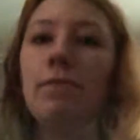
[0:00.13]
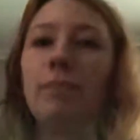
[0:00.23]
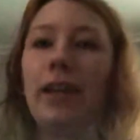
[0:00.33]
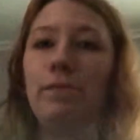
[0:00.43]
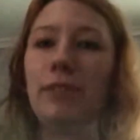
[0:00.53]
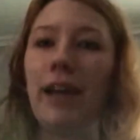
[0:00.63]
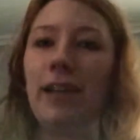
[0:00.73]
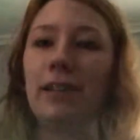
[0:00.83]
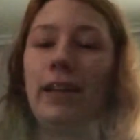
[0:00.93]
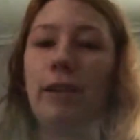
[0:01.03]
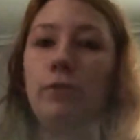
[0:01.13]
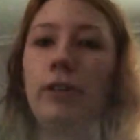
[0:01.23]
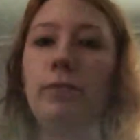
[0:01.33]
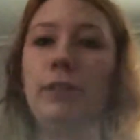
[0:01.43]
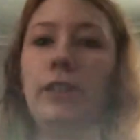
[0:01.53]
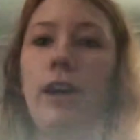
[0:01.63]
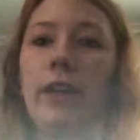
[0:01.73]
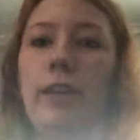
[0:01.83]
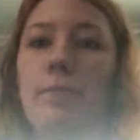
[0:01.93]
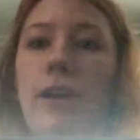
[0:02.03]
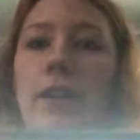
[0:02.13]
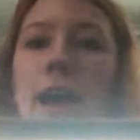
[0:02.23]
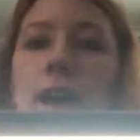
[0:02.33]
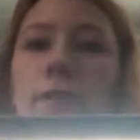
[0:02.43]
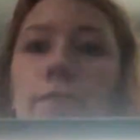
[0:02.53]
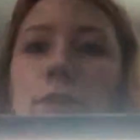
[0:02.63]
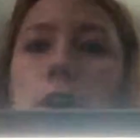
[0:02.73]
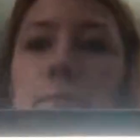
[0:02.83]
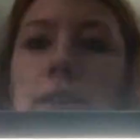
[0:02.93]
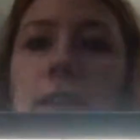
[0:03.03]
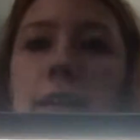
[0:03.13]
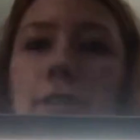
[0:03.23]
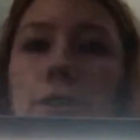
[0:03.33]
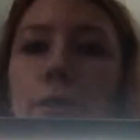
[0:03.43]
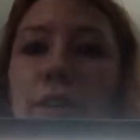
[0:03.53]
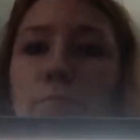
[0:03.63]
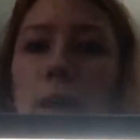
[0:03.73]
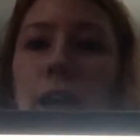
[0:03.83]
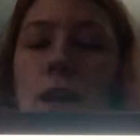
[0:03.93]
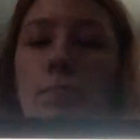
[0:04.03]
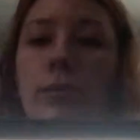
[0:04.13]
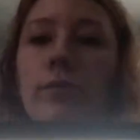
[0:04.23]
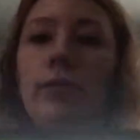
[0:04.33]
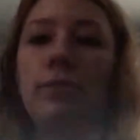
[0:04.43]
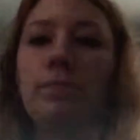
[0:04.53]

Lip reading: My name's Yazzie and I'm going to be talking about how to farm and the history of pineapples.